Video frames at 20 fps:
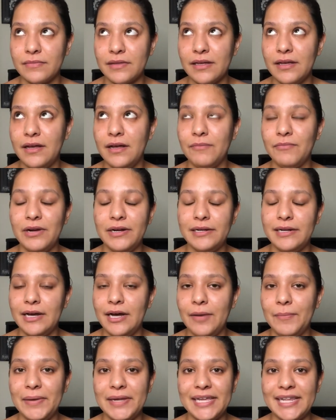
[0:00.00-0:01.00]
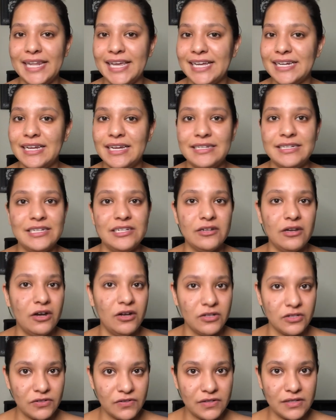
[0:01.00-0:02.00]
Right now I'm making like
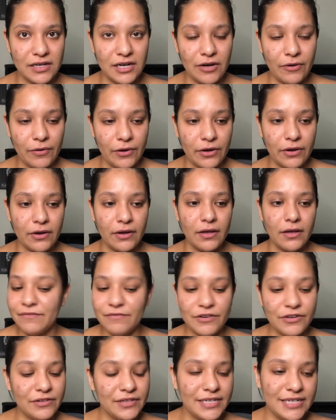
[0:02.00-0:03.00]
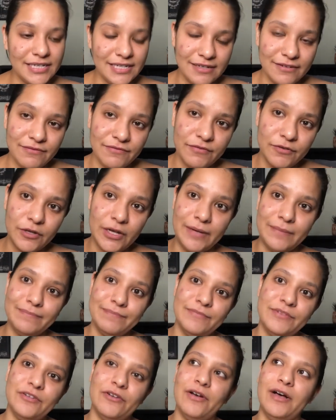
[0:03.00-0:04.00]
$19 an hour. Okay,
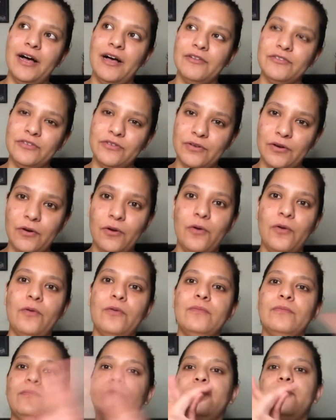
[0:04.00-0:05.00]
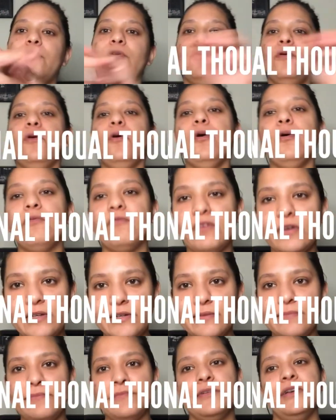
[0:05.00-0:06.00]
so I'll do a whole
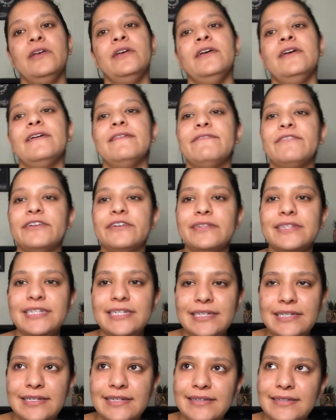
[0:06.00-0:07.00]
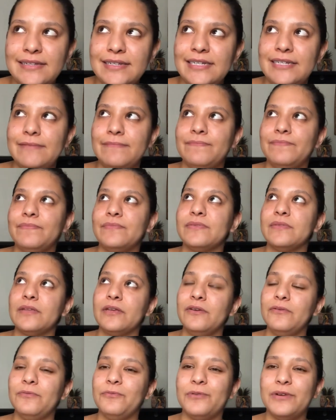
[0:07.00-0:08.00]
overview. Fairly easy,
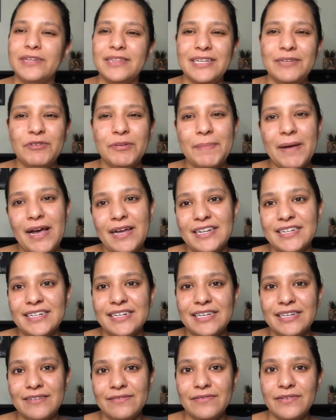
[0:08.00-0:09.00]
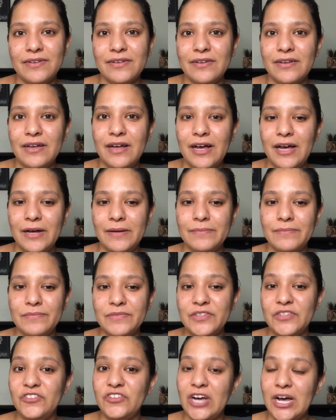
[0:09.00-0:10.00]
really repetitive,
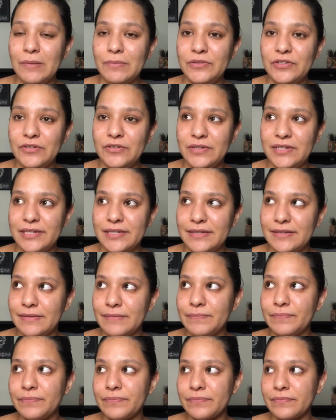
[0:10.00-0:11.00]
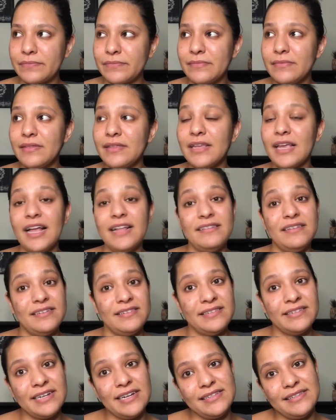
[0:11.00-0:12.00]
the job duties. It's a
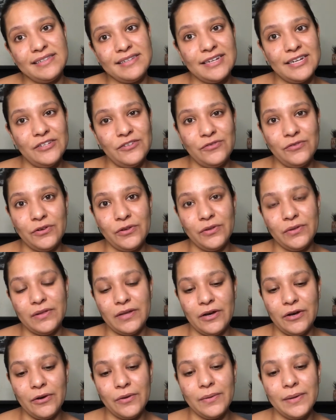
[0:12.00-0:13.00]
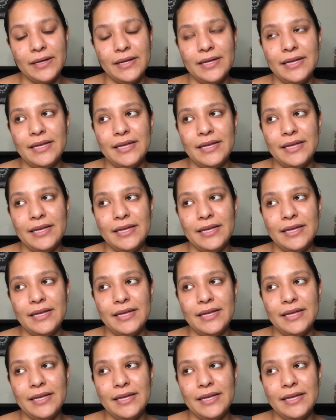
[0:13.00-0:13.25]
set schedule though,